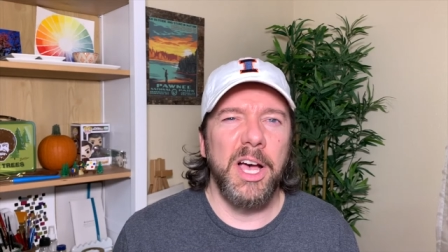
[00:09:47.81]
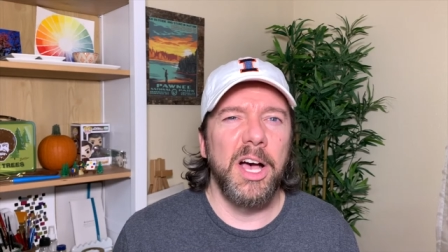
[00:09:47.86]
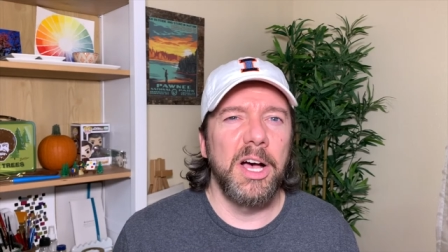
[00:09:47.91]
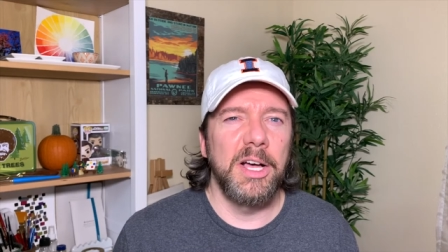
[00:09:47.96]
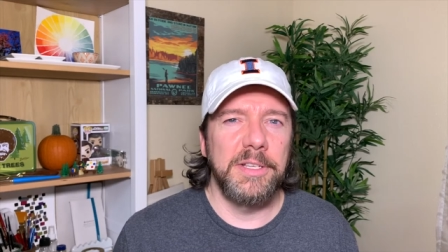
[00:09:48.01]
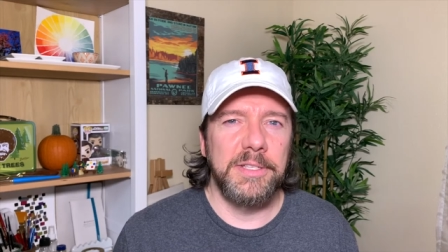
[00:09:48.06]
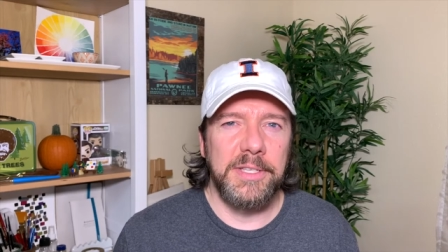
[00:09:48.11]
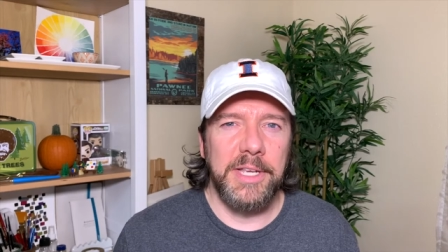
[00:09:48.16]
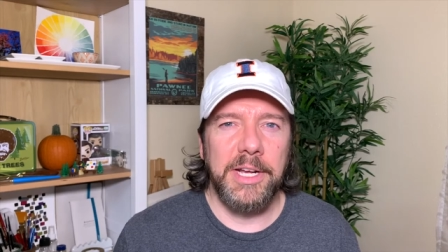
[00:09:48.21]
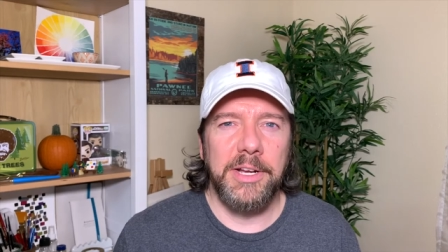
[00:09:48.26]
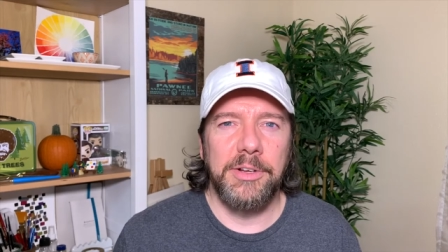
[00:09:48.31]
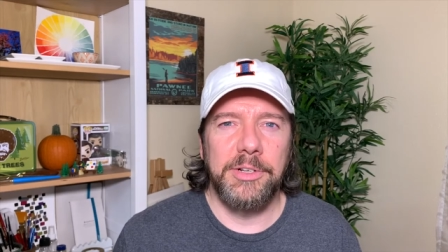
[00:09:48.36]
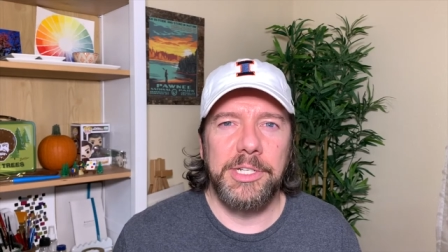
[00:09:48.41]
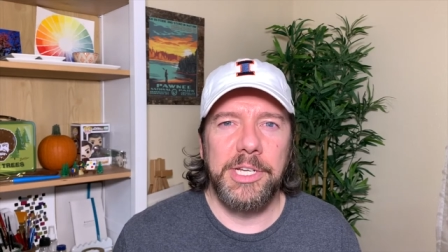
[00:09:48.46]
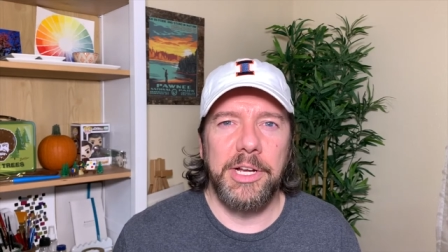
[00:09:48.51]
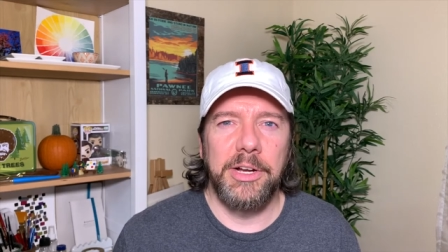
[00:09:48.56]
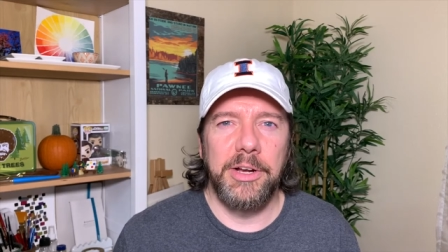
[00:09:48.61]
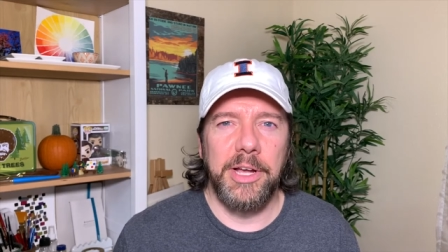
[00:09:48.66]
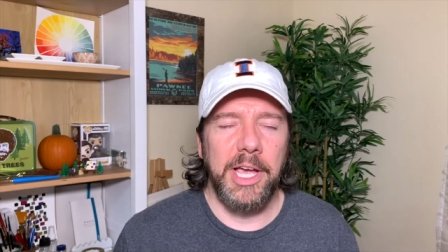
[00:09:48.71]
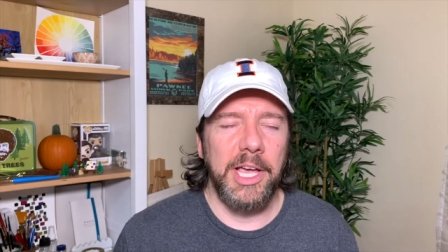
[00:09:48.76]
a
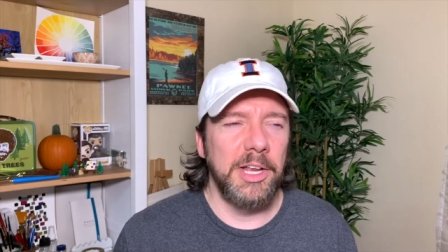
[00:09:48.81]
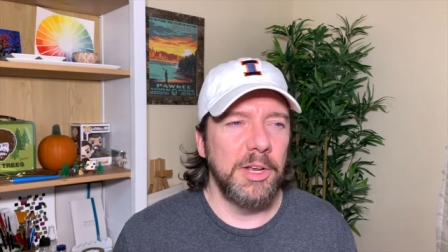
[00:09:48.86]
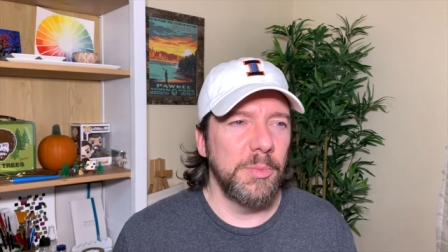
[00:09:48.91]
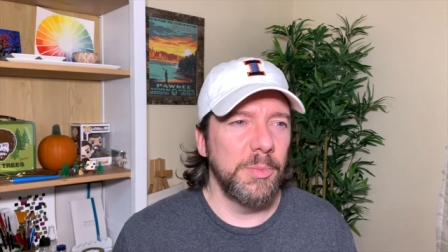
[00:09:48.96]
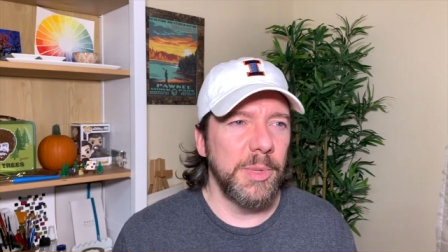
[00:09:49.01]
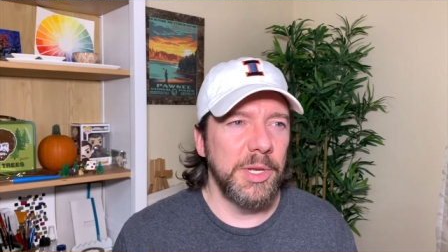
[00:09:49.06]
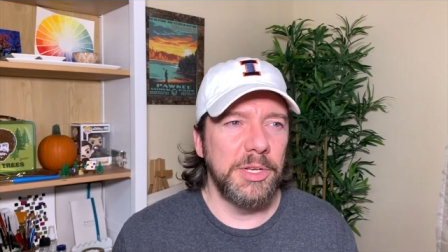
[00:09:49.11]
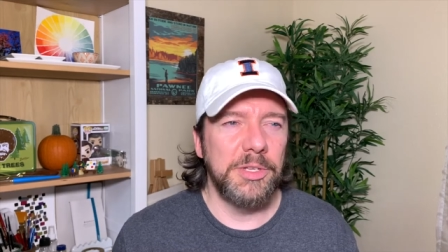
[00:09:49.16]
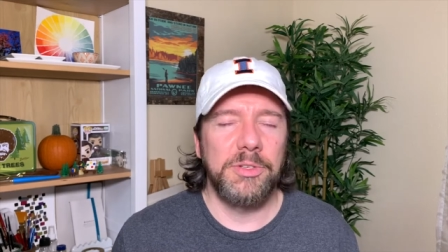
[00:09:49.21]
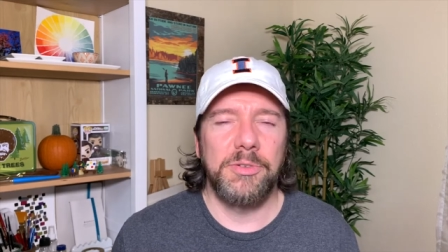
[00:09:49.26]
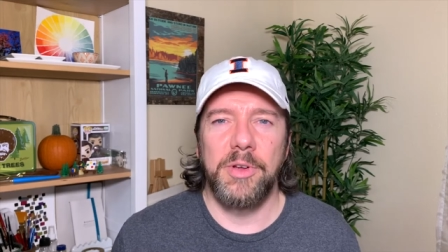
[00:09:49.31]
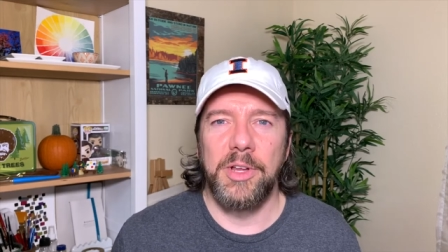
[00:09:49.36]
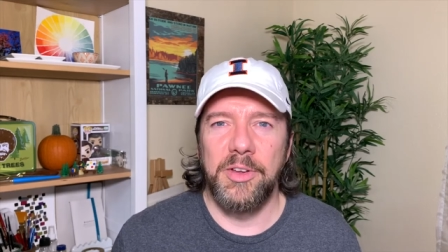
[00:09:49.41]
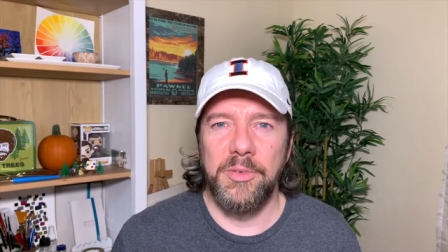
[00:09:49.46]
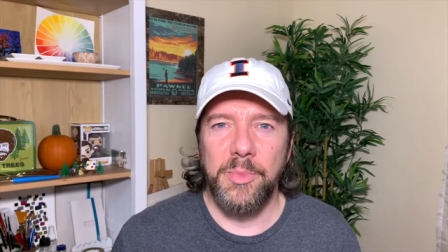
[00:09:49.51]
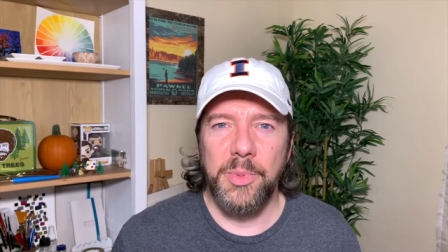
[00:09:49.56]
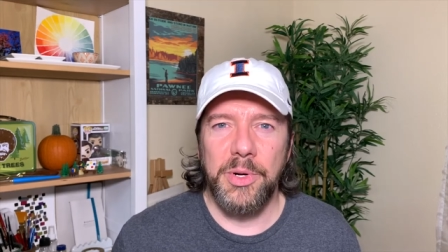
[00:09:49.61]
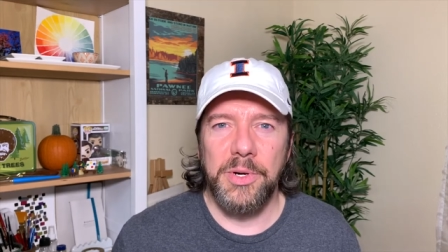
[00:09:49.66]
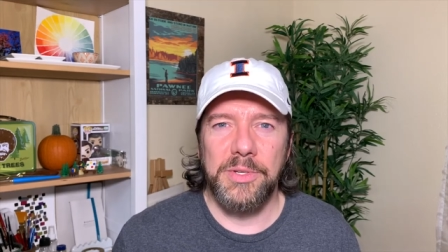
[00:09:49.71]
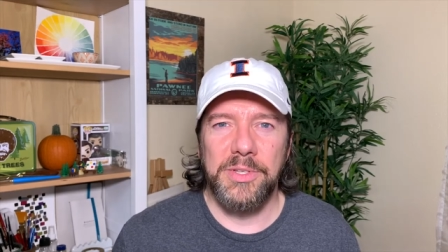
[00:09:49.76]
secretary, an
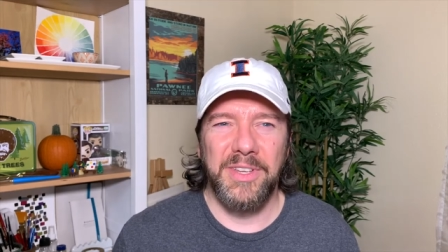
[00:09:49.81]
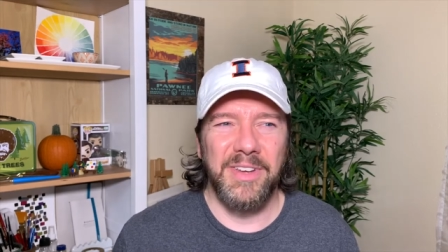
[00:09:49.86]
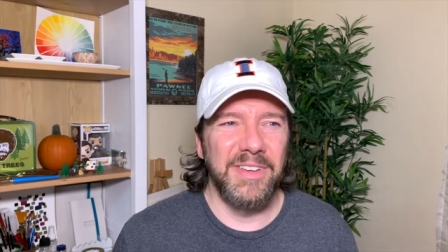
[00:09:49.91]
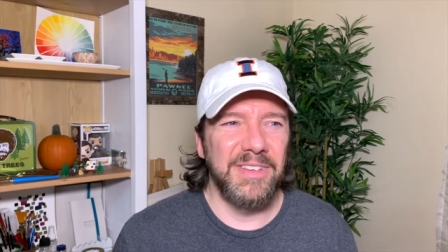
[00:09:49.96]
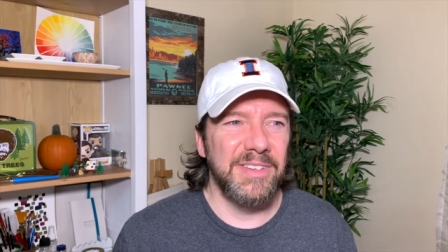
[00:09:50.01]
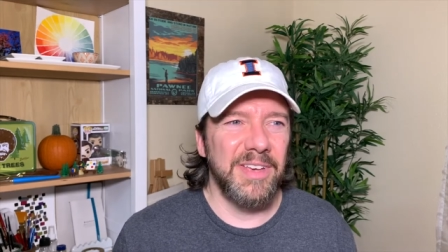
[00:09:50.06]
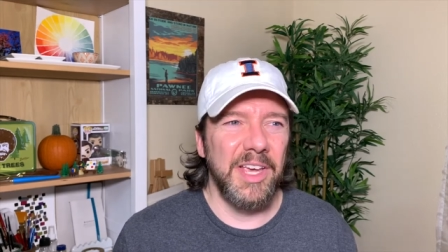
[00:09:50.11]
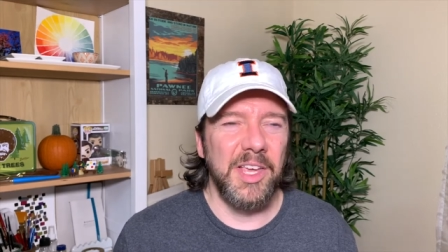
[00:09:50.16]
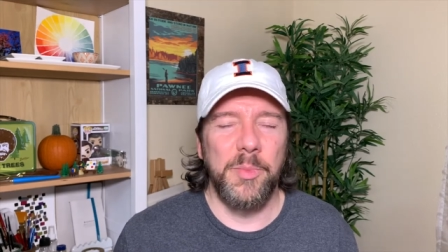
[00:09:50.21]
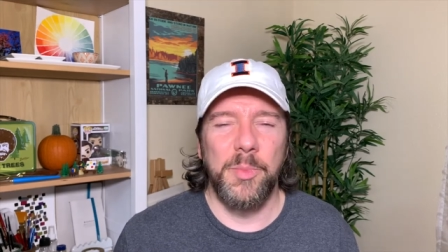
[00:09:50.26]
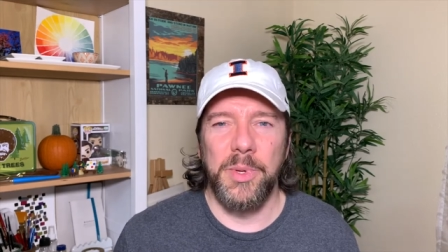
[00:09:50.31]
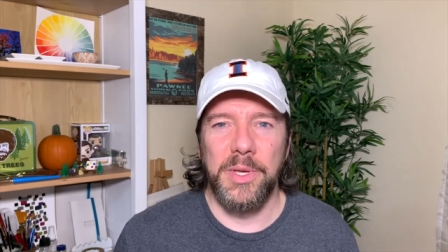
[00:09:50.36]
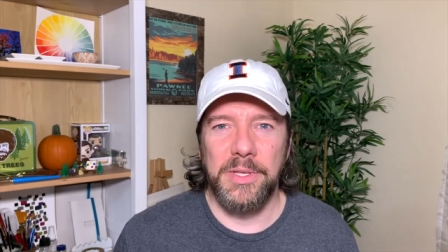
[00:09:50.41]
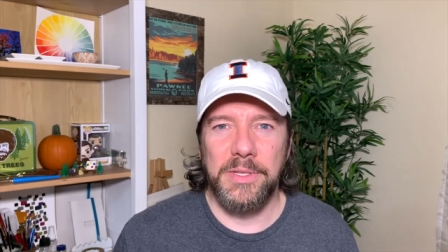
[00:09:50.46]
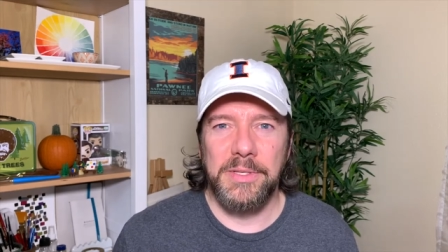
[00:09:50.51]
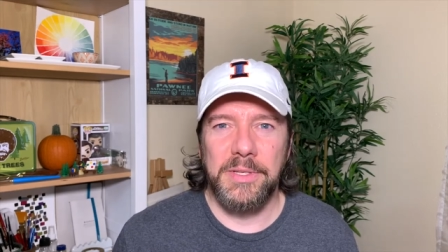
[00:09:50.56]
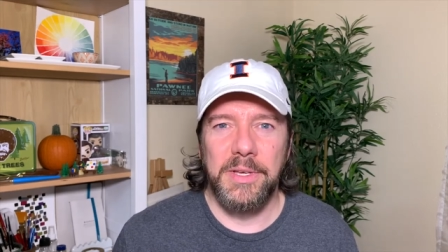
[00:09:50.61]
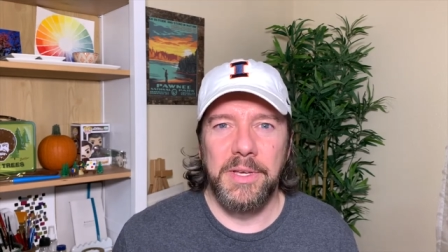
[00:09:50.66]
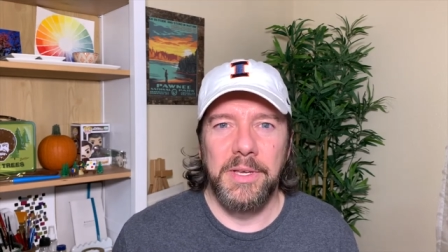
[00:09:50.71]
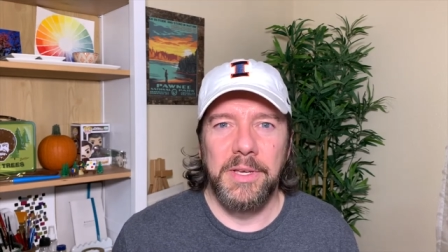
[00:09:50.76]
administrative person, a typist,